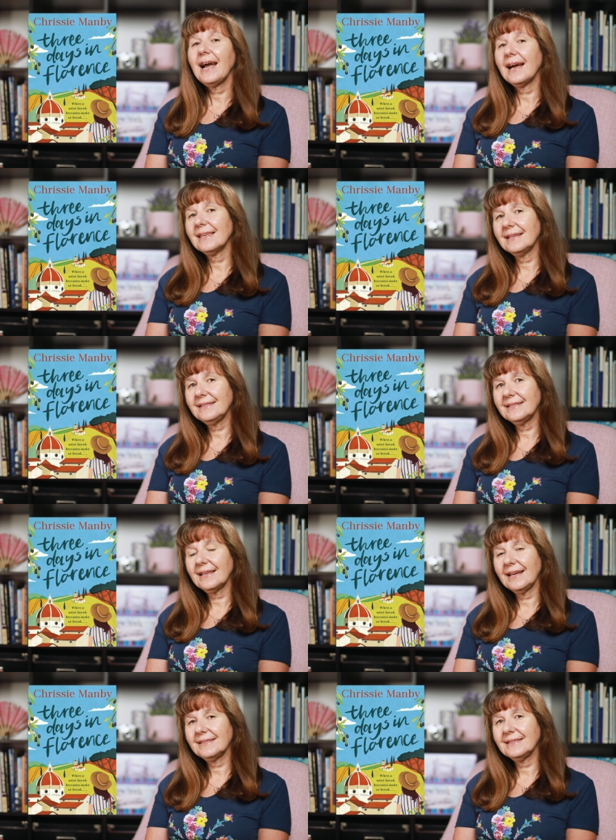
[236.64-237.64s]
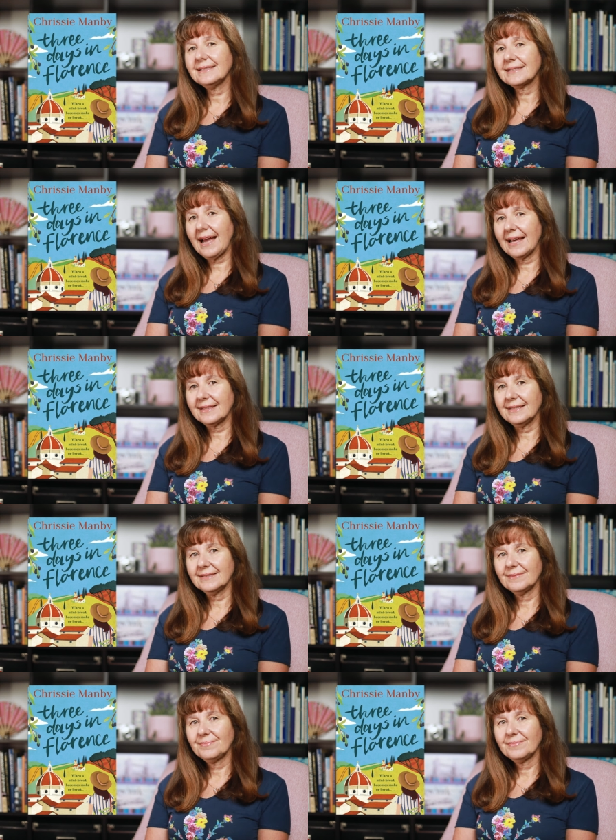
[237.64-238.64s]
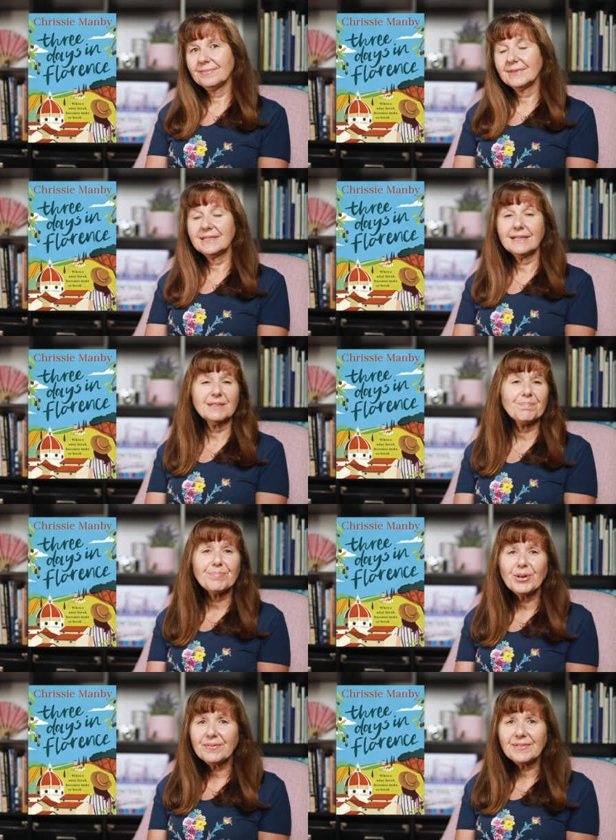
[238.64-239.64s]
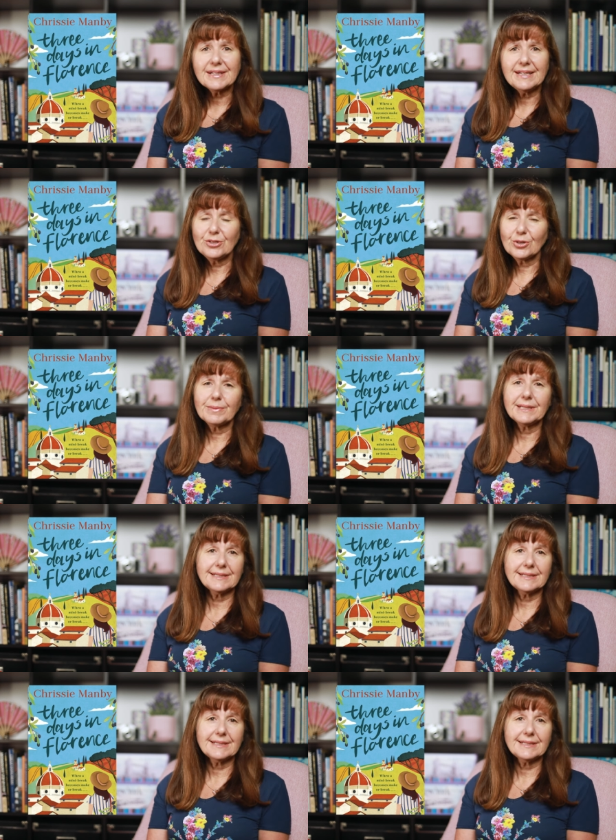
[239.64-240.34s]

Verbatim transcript: Our leading lady is Cathy. She has a perfectly normal